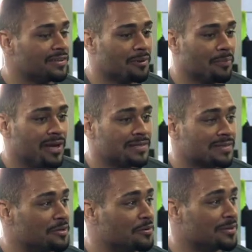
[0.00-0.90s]
your body's
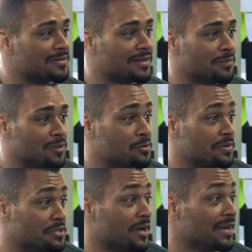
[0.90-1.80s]
gonna do what you've
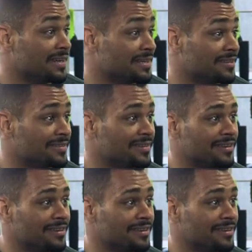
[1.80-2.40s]
been training to do,